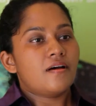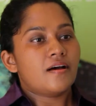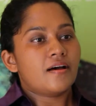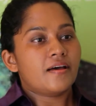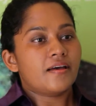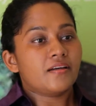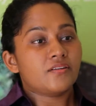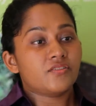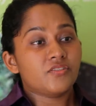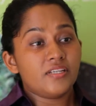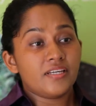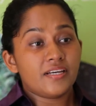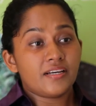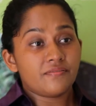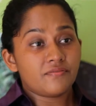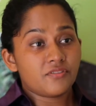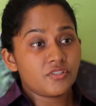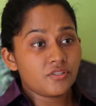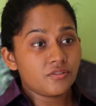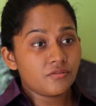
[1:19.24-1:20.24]
I actually
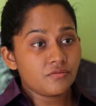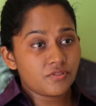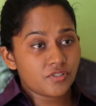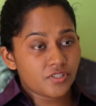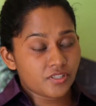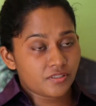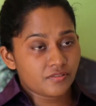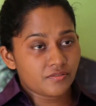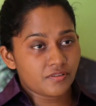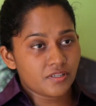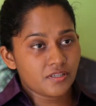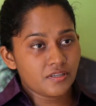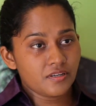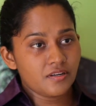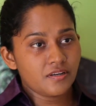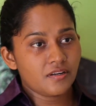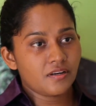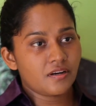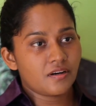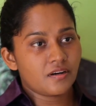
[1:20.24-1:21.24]
have two
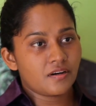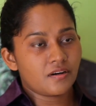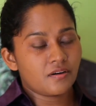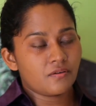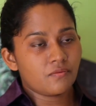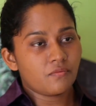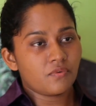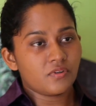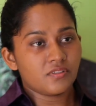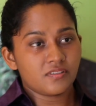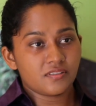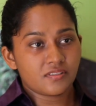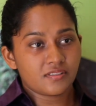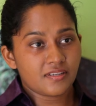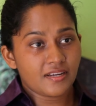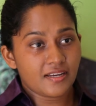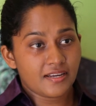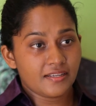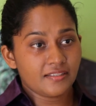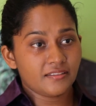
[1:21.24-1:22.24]
children, one's
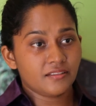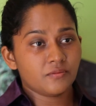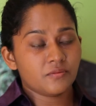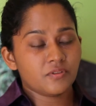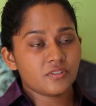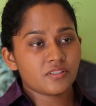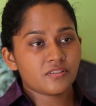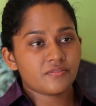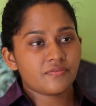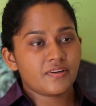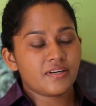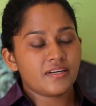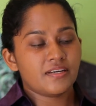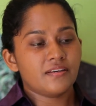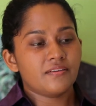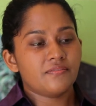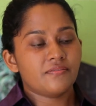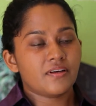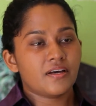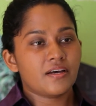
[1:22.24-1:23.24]
9 and one is
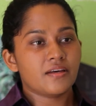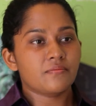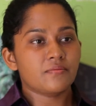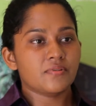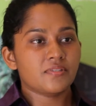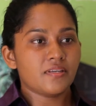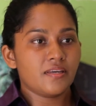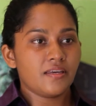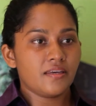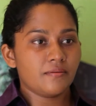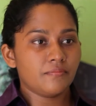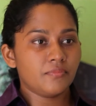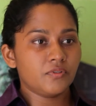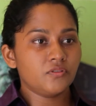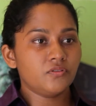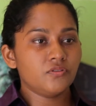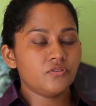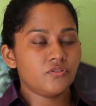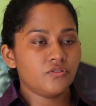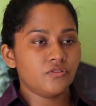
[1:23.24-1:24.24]
5. I was
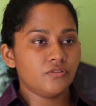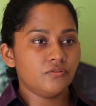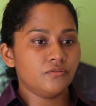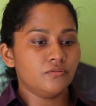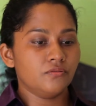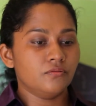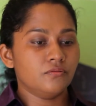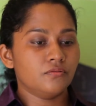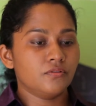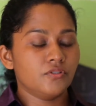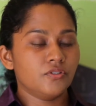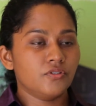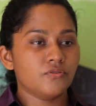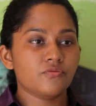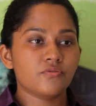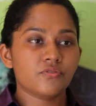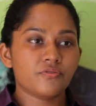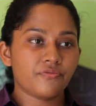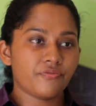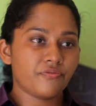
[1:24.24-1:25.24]
able to
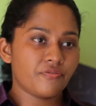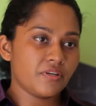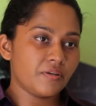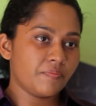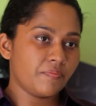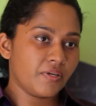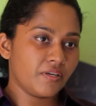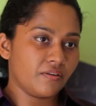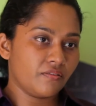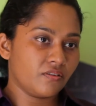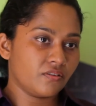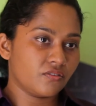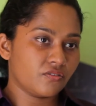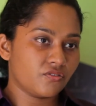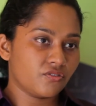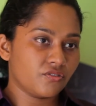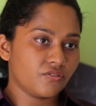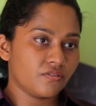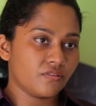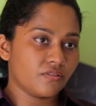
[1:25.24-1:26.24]
use free periods
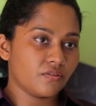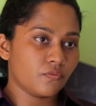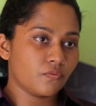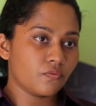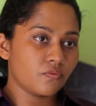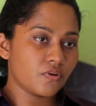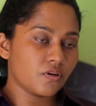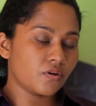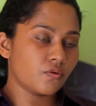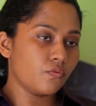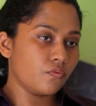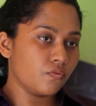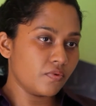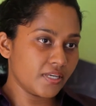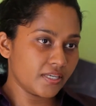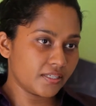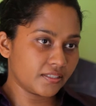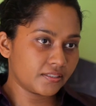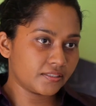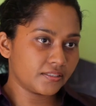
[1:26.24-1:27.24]
during the work
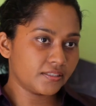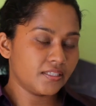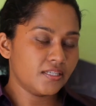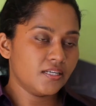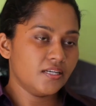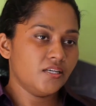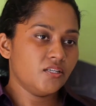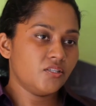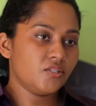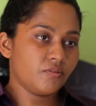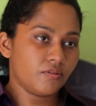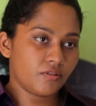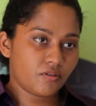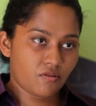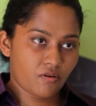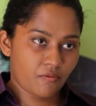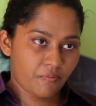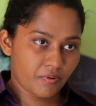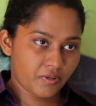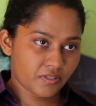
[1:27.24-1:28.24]
week to
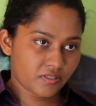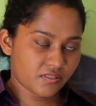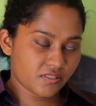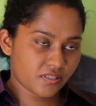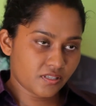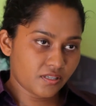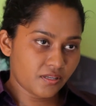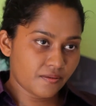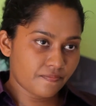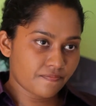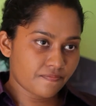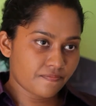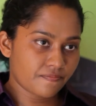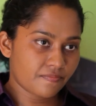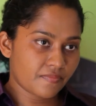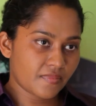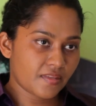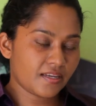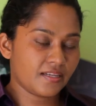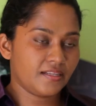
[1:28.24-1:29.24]
incorporate study,
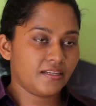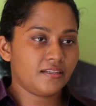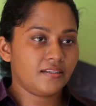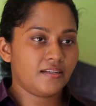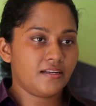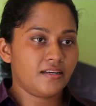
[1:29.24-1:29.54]
and at